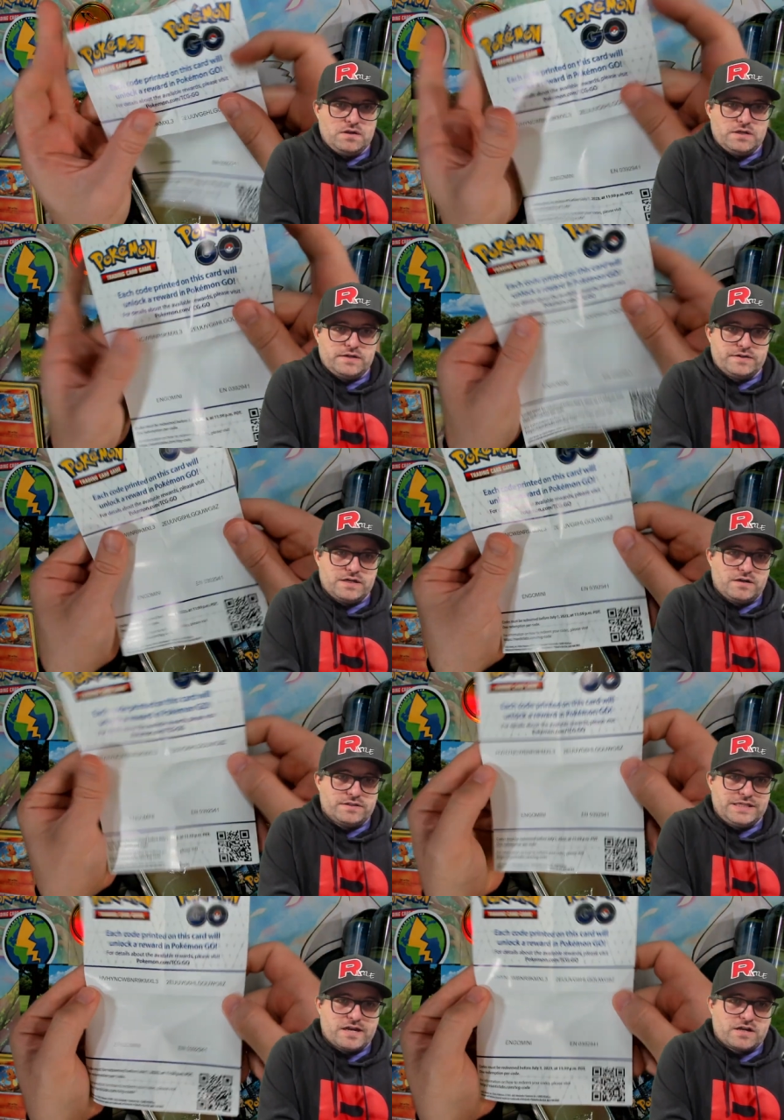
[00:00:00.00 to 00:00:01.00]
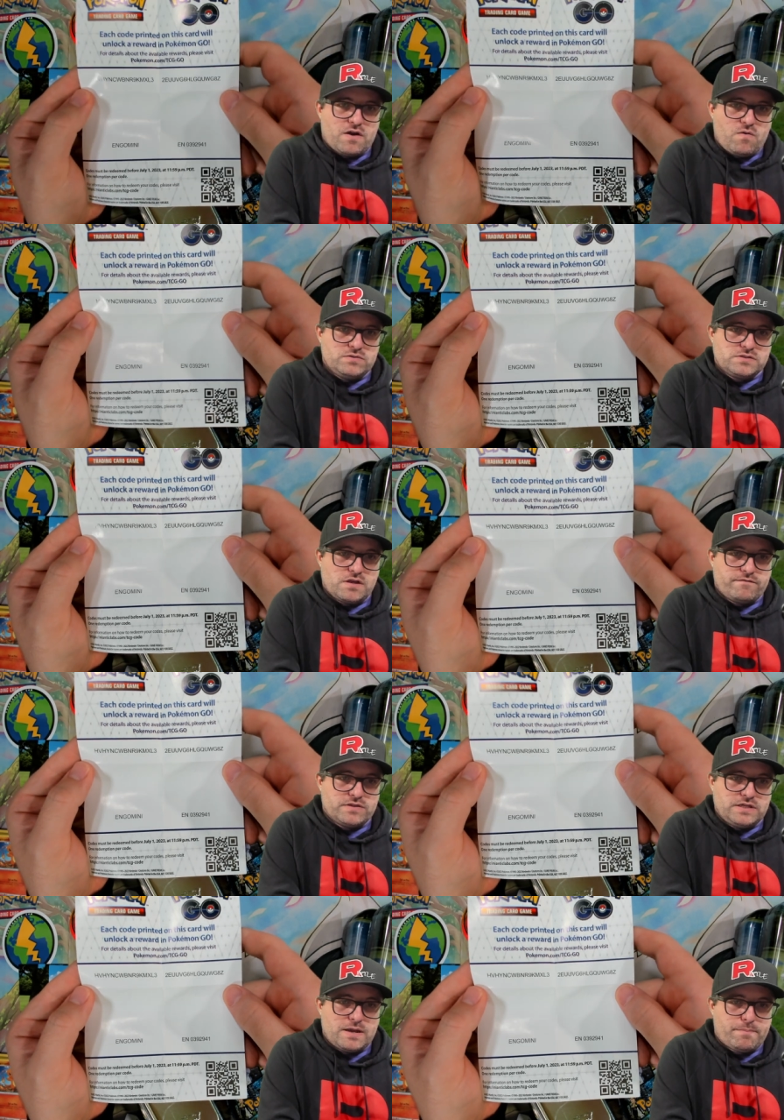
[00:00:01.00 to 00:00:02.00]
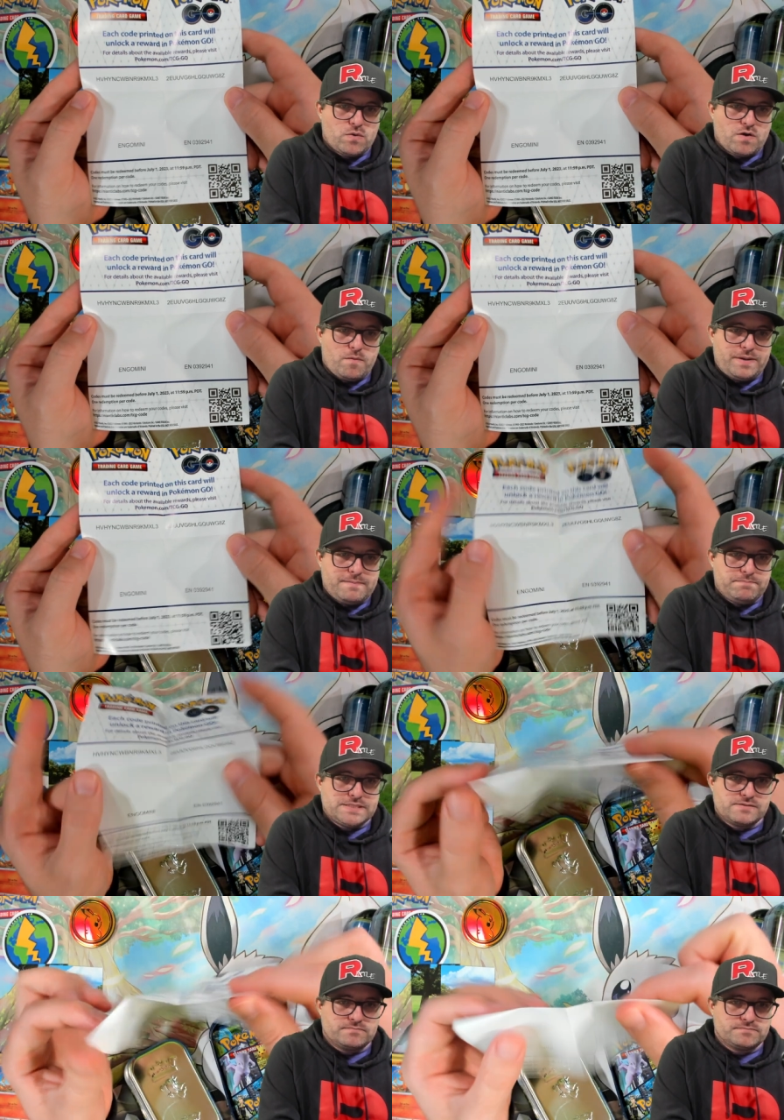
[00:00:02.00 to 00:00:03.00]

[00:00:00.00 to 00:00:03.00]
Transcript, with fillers: Here are the uh, codes for the uh, Pogo peeps.